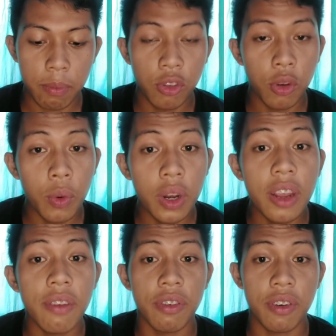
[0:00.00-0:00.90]
two
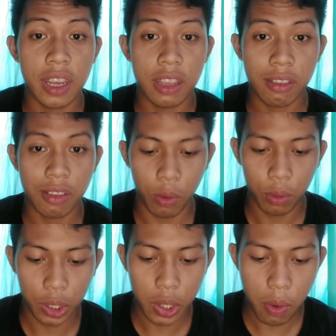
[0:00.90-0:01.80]
different
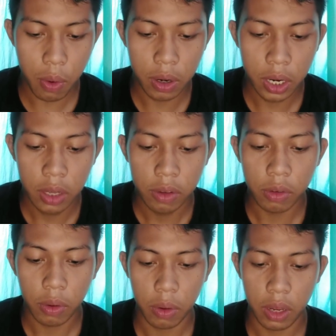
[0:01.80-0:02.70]
culture.
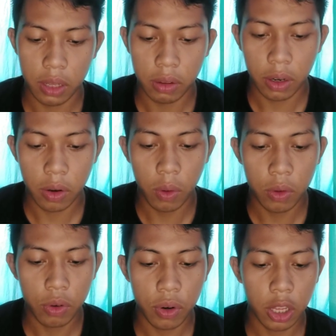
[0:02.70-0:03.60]
So
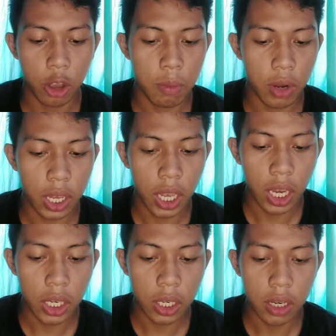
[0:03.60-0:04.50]
intercultural
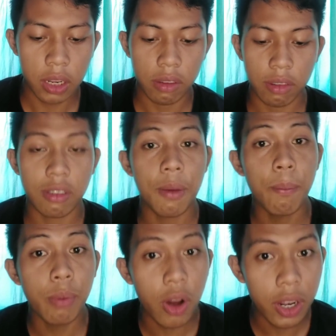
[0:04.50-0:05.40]
communication is a
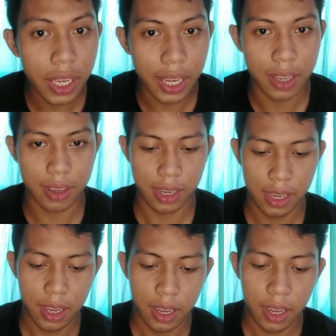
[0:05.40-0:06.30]
symbolic
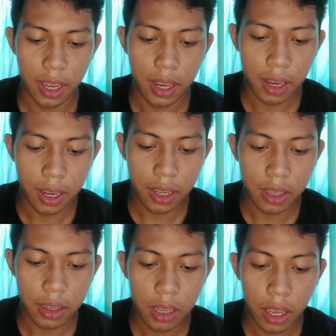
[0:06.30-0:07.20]

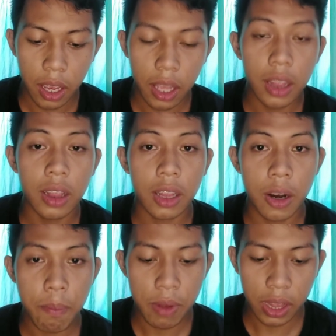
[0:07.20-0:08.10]
and
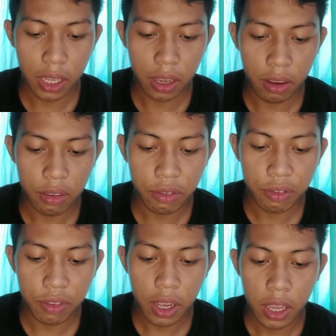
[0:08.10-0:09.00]
interpretive,